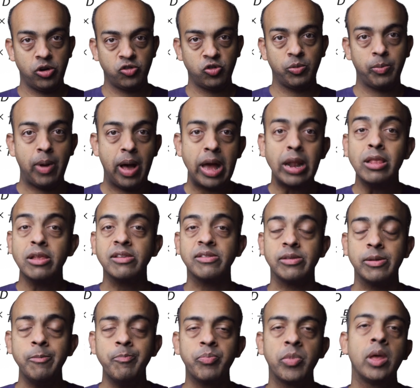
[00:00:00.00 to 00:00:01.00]
So
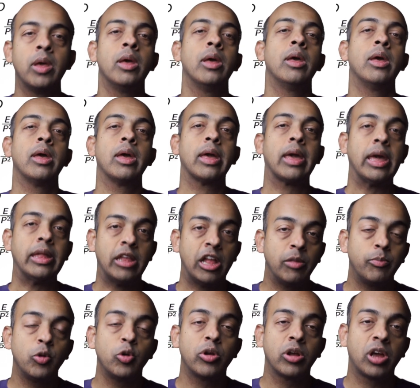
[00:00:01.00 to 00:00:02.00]
parallelism can
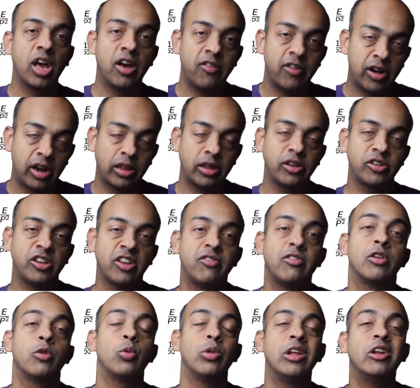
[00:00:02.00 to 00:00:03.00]
help you recover energy if
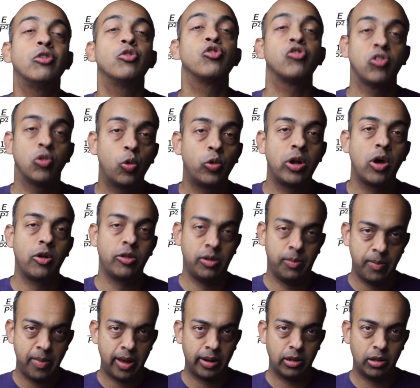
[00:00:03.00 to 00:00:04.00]
you're willing to slow down your
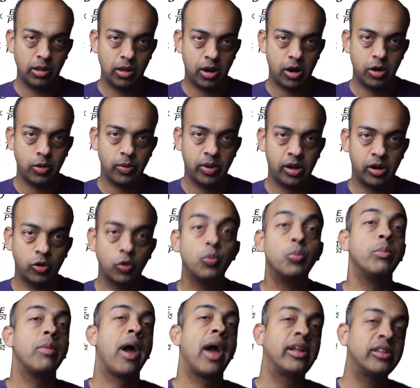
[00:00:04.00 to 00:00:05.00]
parallel hardware to
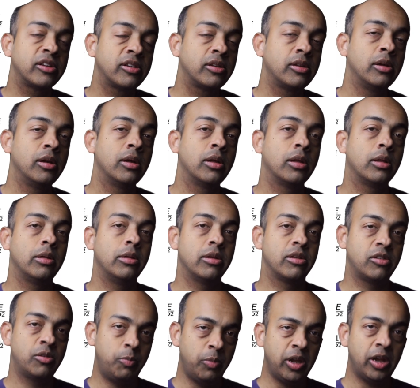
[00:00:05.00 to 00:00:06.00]
match the
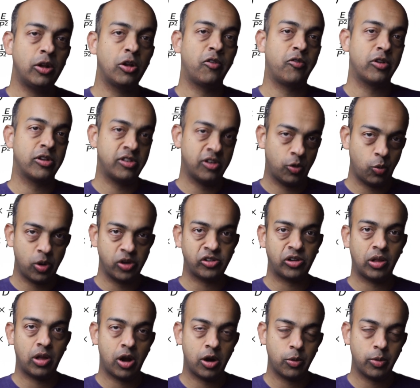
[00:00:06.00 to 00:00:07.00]
speed of your
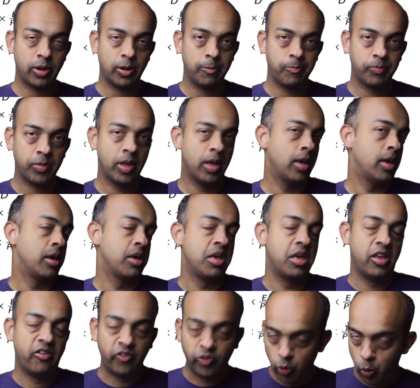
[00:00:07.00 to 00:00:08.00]
sequential hardware.
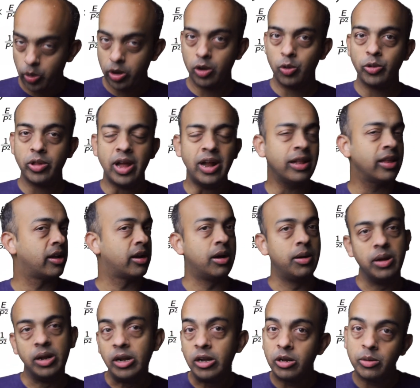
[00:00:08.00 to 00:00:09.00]
If you don't want to do that, there
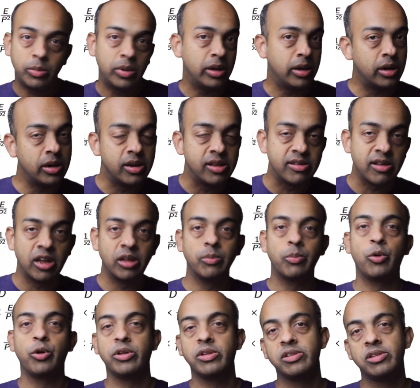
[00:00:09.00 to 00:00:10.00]
are intermediate design
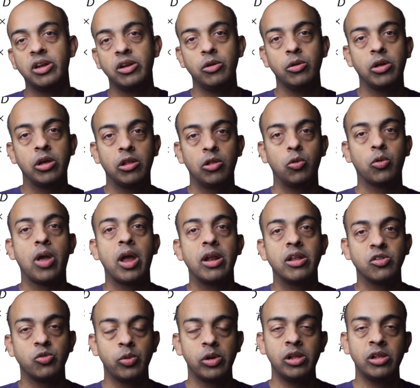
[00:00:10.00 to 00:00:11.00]
points that you can look at
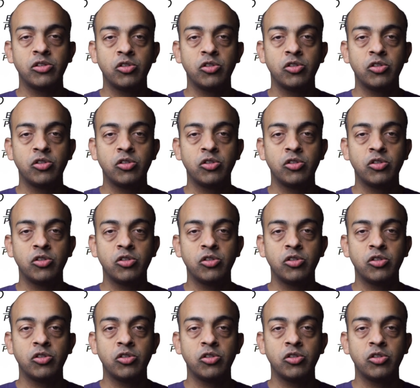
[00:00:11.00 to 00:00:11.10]
as well.